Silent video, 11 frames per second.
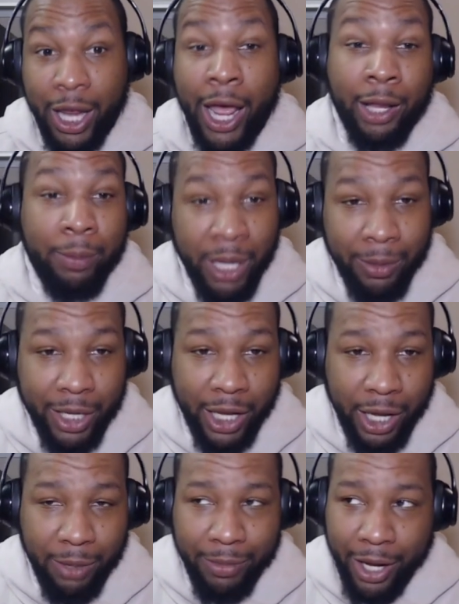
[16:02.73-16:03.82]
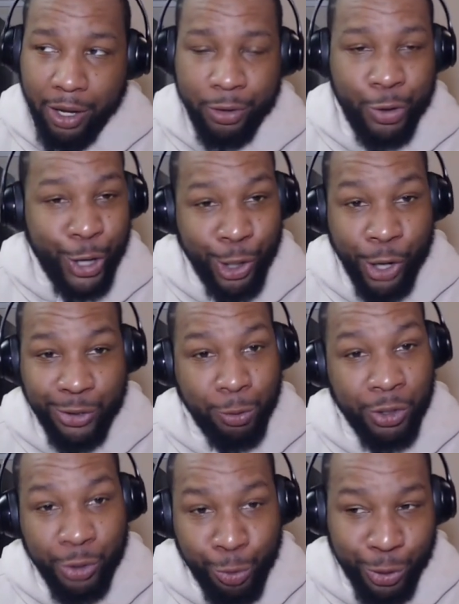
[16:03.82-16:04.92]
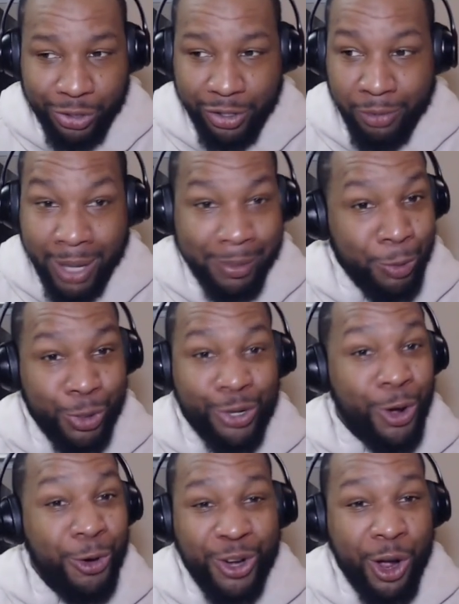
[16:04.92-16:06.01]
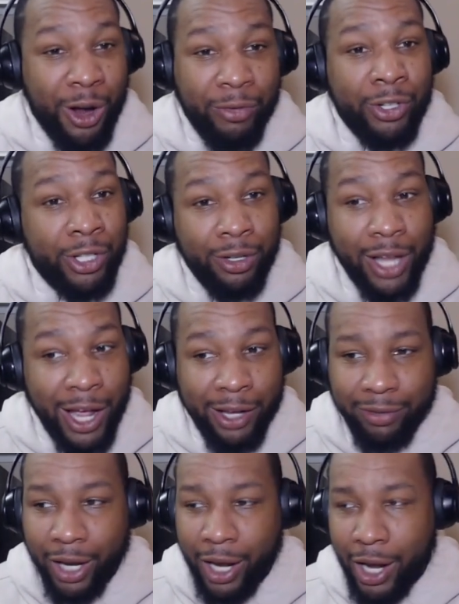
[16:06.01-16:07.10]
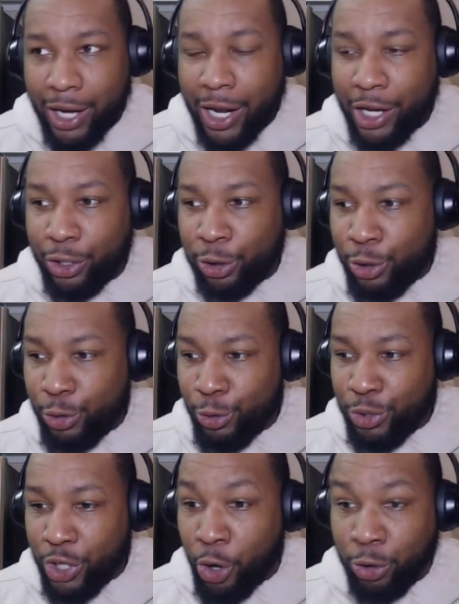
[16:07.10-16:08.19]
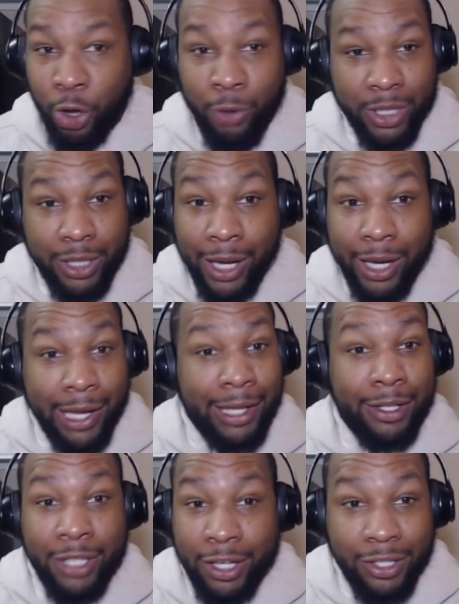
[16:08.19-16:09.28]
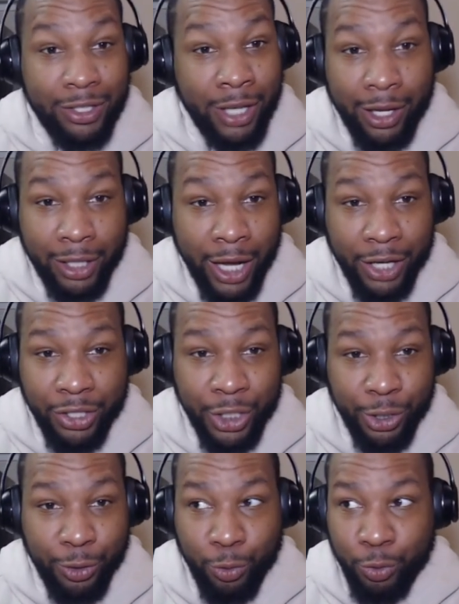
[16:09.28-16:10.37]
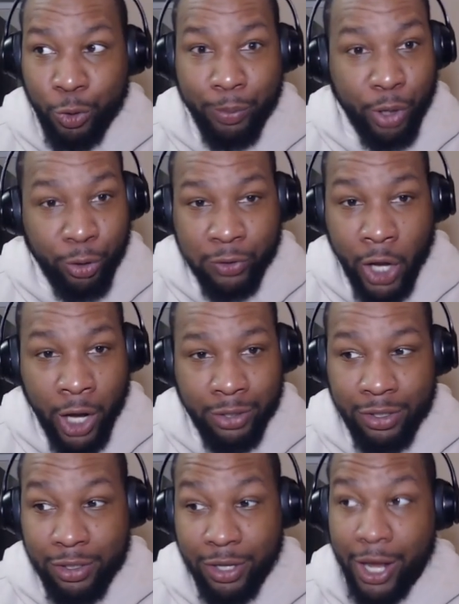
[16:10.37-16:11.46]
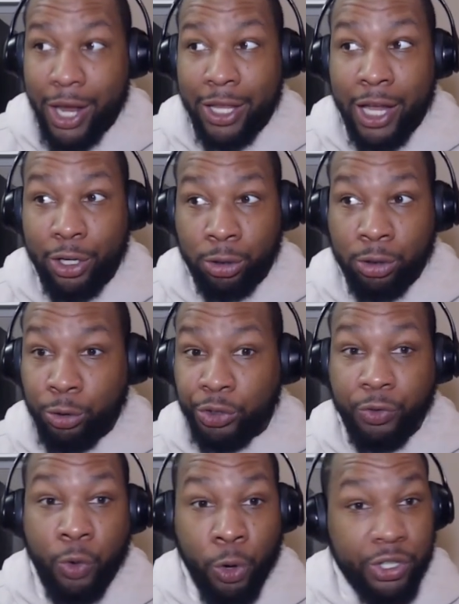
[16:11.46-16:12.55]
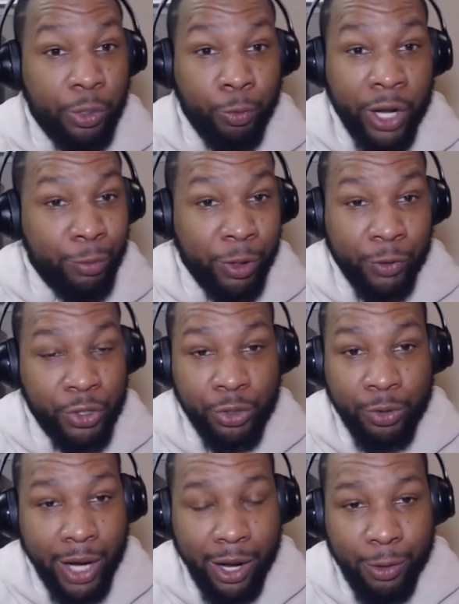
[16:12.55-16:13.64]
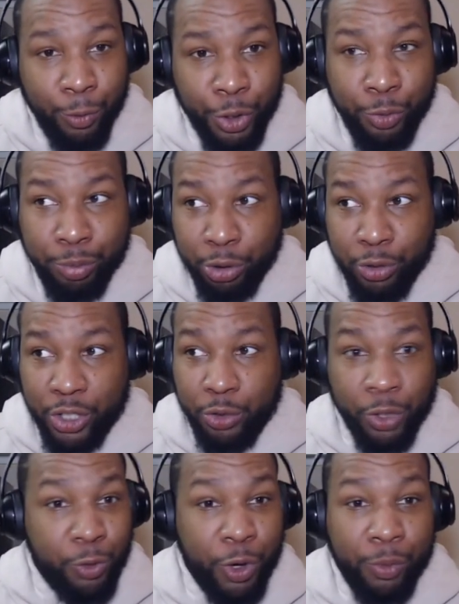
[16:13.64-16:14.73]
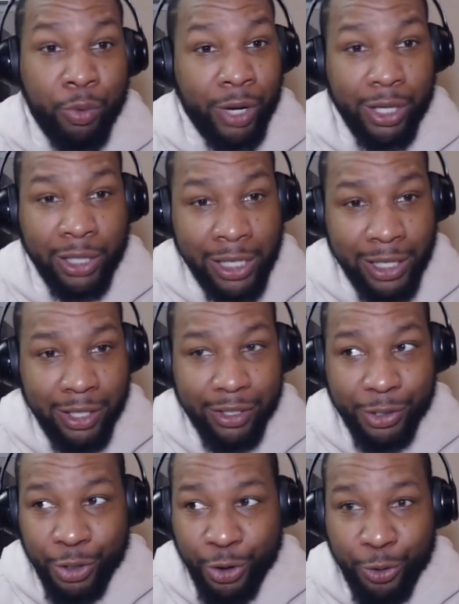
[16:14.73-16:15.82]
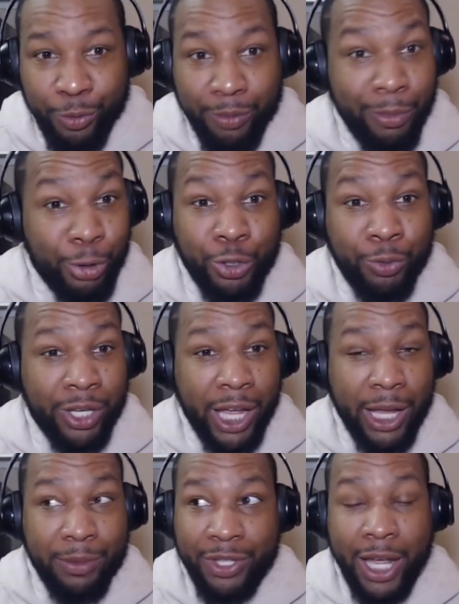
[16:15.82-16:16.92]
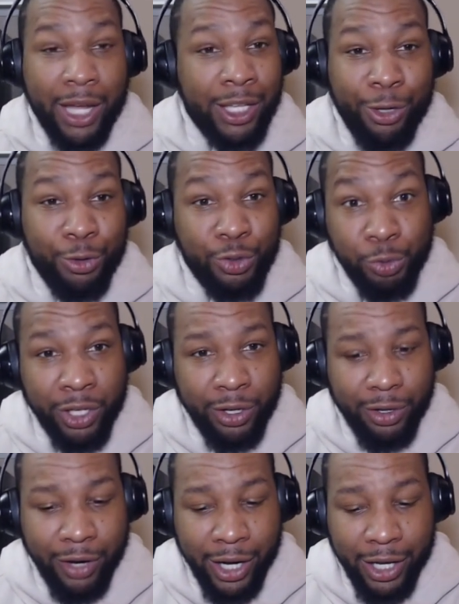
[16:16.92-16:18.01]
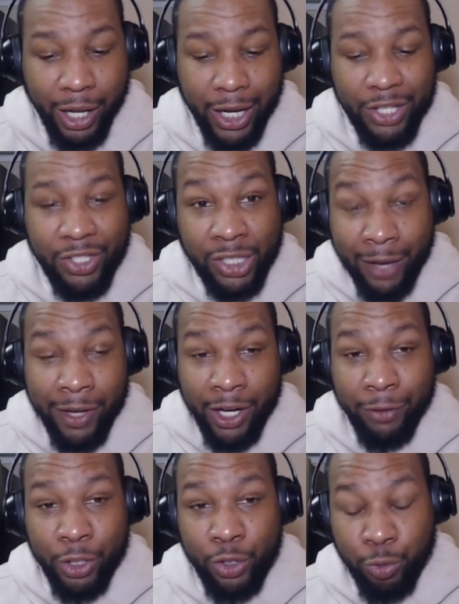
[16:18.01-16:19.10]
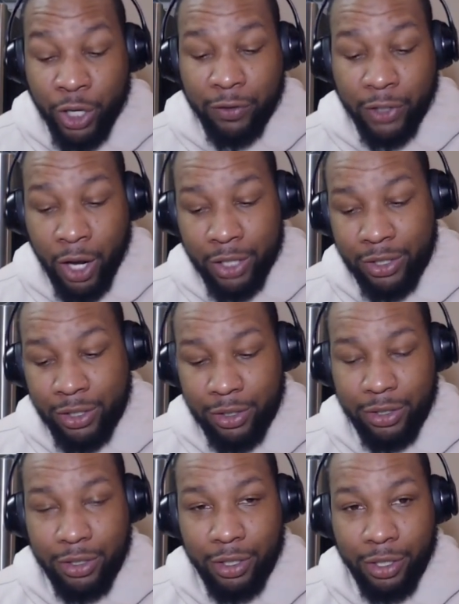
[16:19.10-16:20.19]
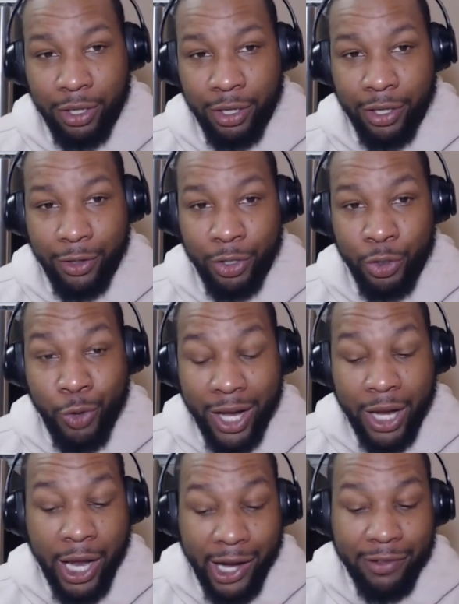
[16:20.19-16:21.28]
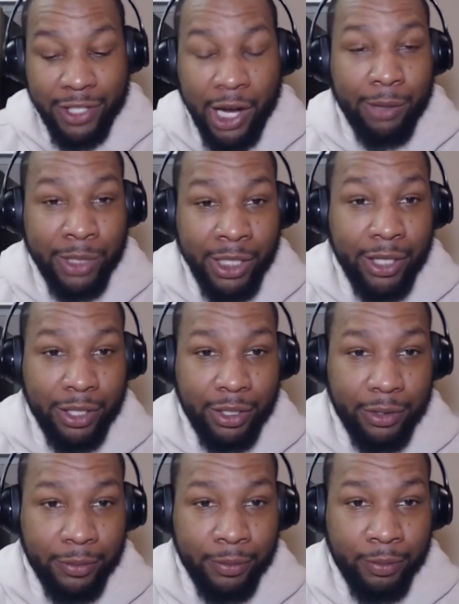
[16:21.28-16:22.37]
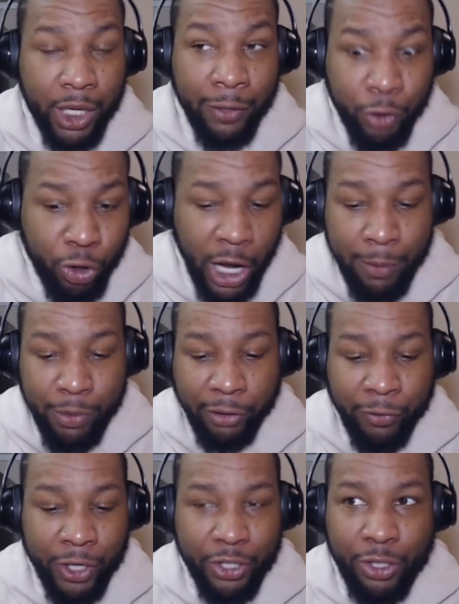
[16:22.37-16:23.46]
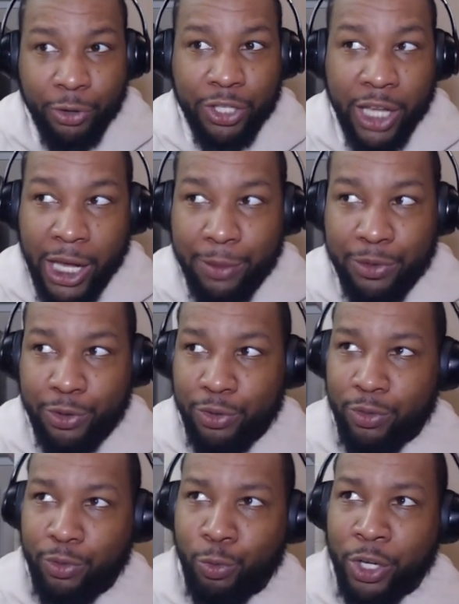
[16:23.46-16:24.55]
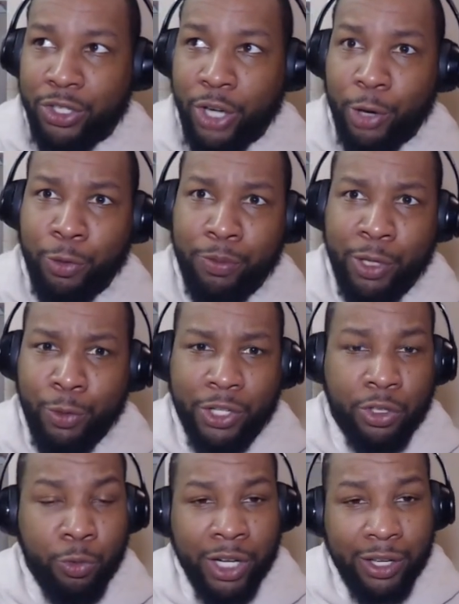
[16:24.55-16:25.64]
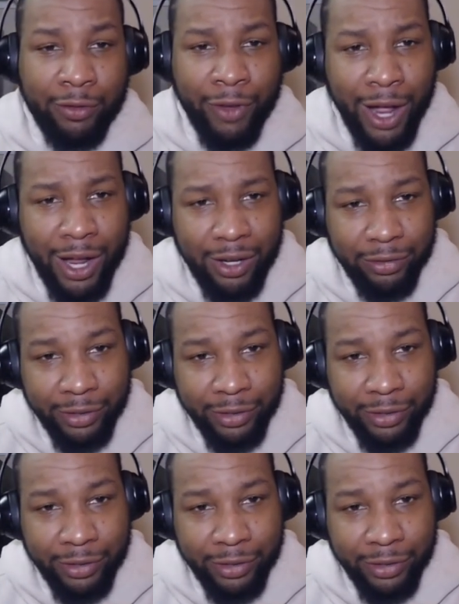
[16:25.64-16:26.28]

Alabama game. Now, you had lost Quinn Ewers, so maybe you were just holding on for dear life. That includes Oklahoma State and Texas Tech last year, were both losses. That includes, of course, the Red River shootout where you blew a 21-point lead, you know, multiple games that year as well, right? 7 of the 12 losses, you had a halftime lead in. If you're able to finish those games, what Sark would be, what, 20-5